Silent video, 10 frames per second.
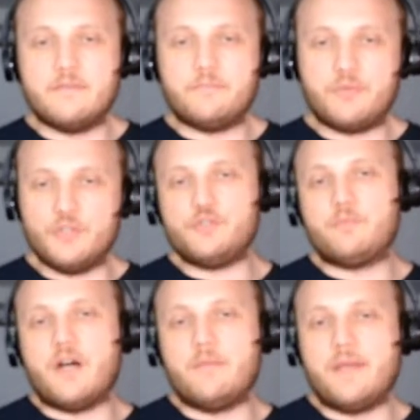push
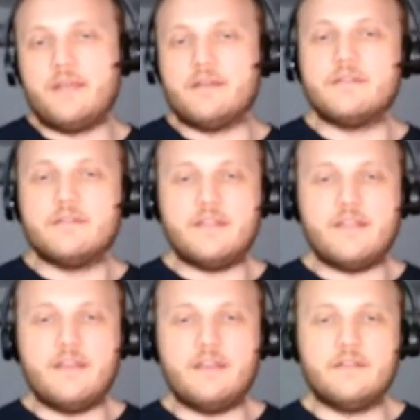bombing
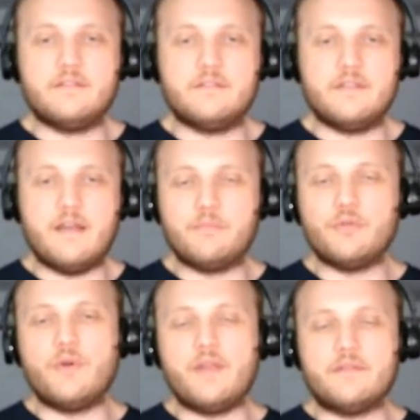the
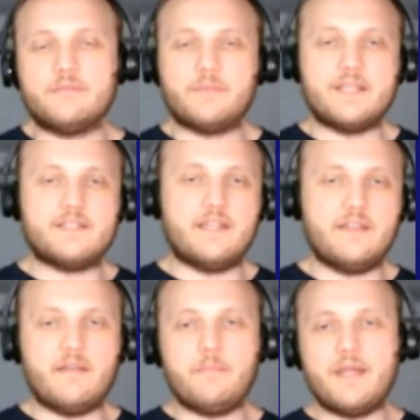employee by
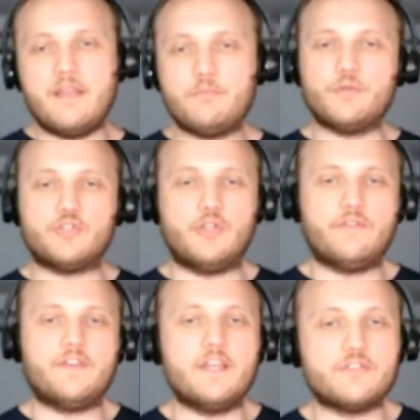sending them many push
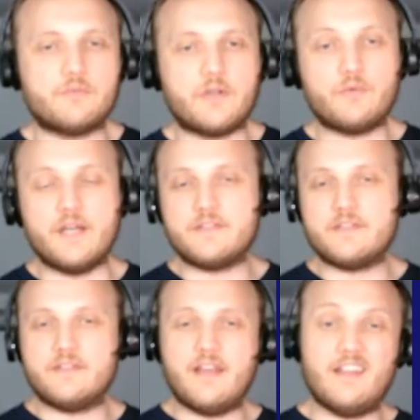notification
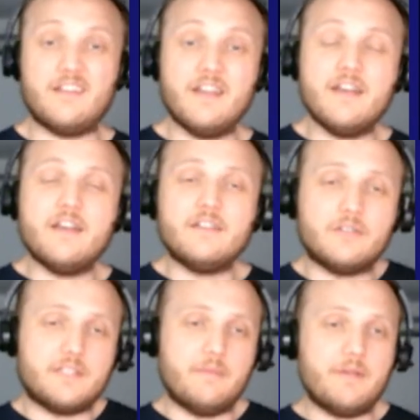requests. And
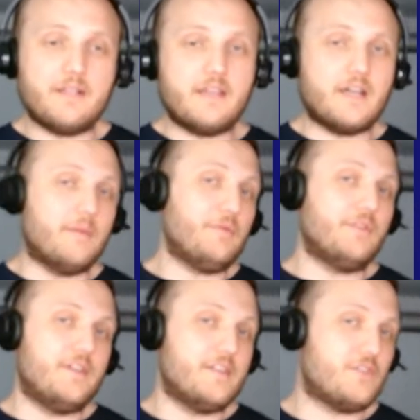they'll typically couple
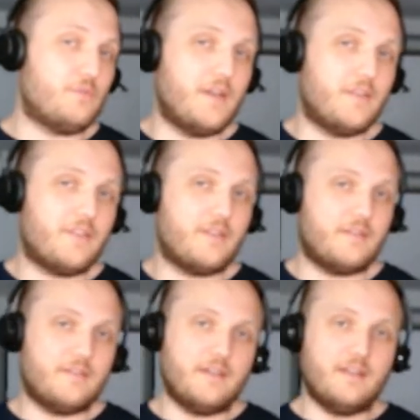this with
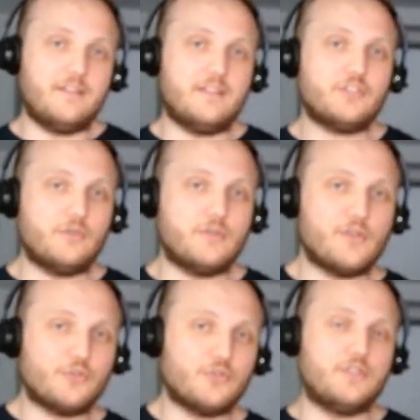additional
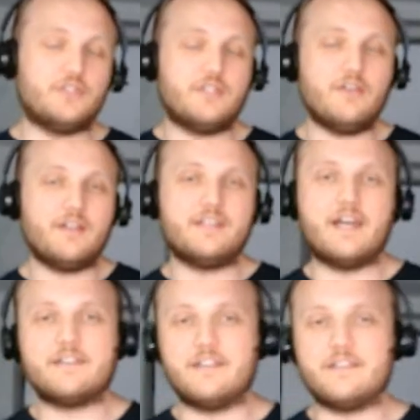social engineering
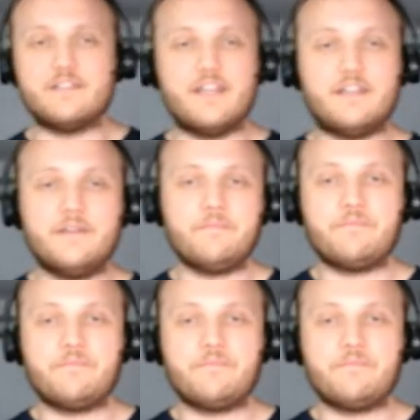tactics, like